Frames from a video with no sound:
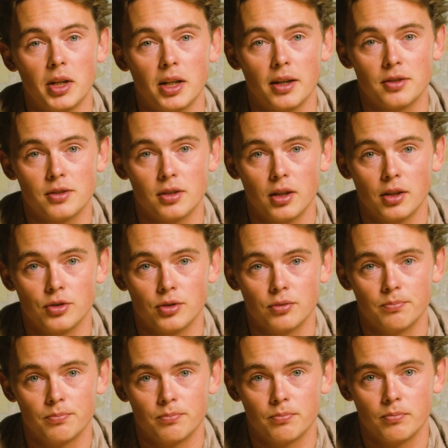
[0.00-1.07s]
destination.
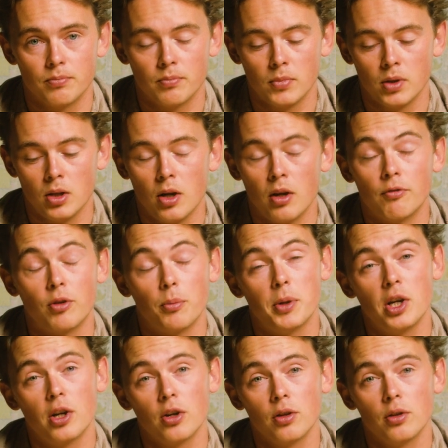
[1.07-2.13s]
From
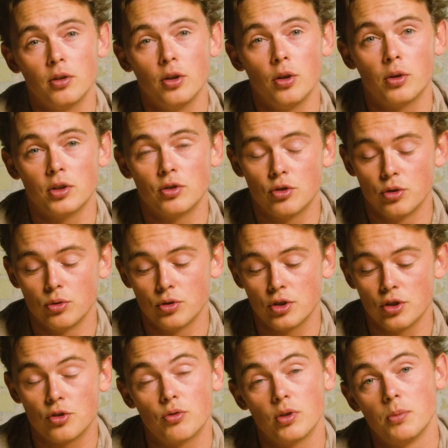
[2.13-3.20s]
here, you can choose to
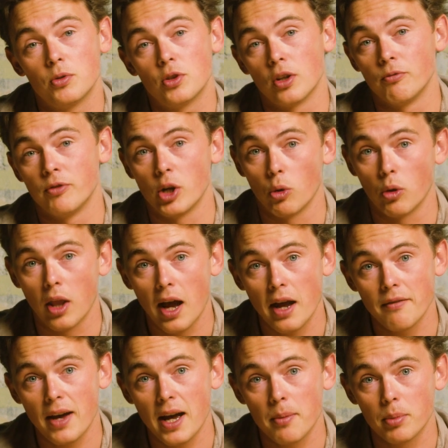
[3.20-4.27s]
stream to the
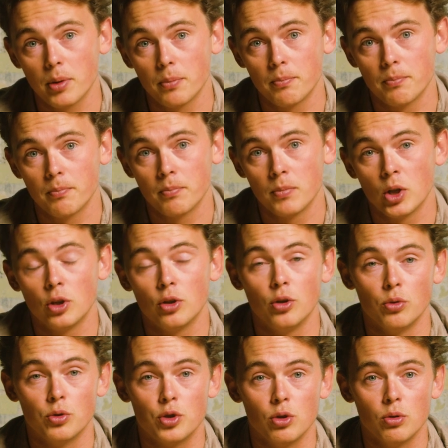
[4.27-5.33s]
Live app,
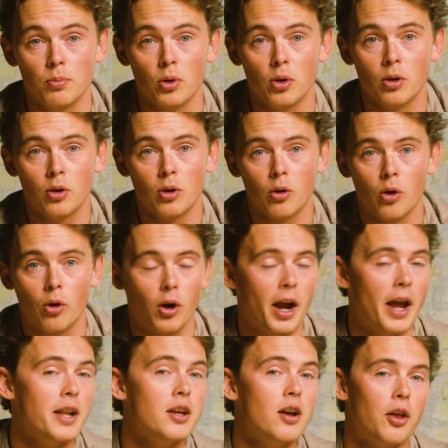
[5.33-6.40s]
YouTube, or
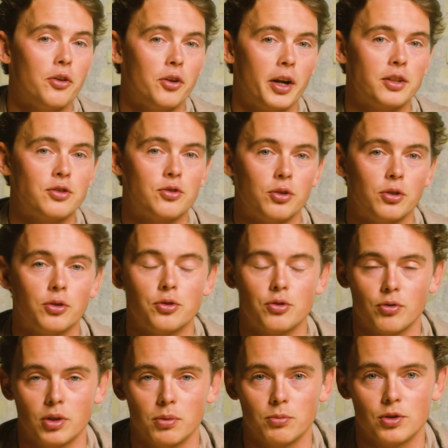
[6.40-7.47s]
any other external
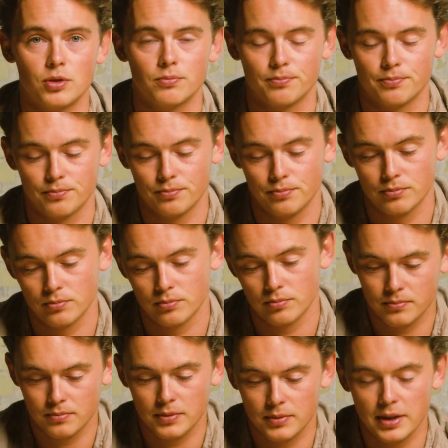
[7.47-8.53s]
streams.
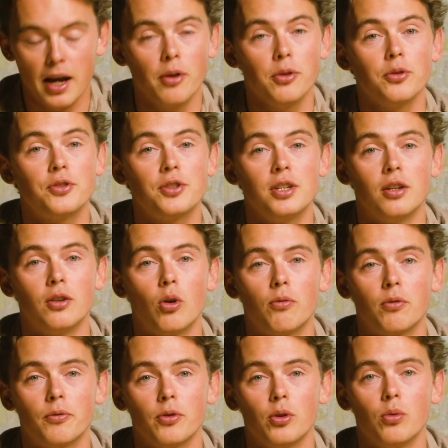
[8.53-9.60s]
Now you'll see an
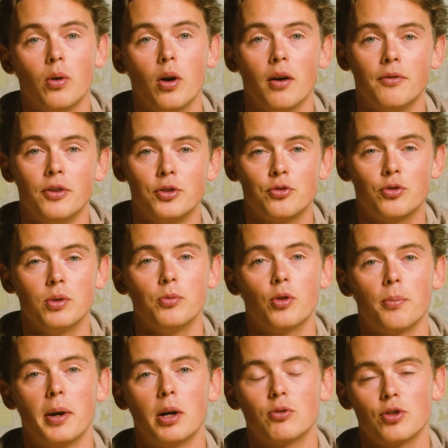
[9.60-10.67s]
overview of the stream you're
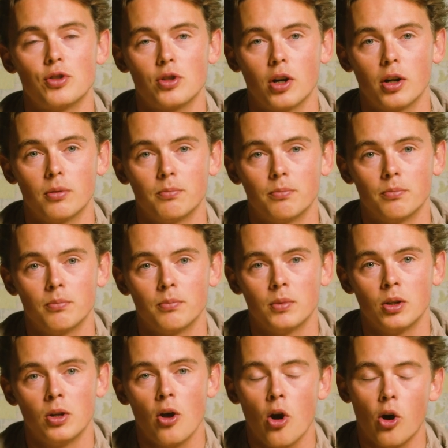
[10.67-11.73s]
about to start.
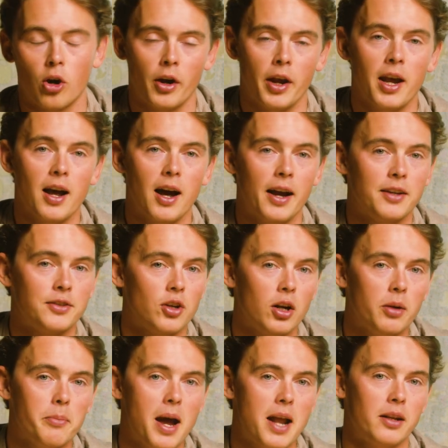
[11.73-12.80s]
Our AI has
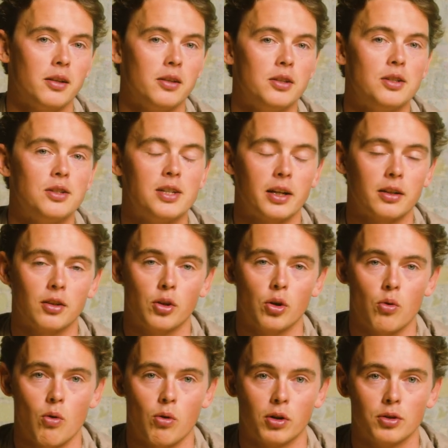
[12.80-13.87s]
automatically detected the
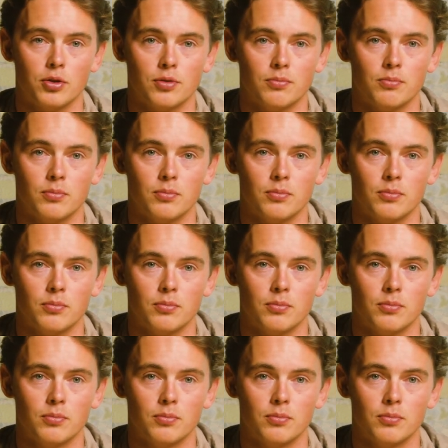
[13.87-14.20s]
corners.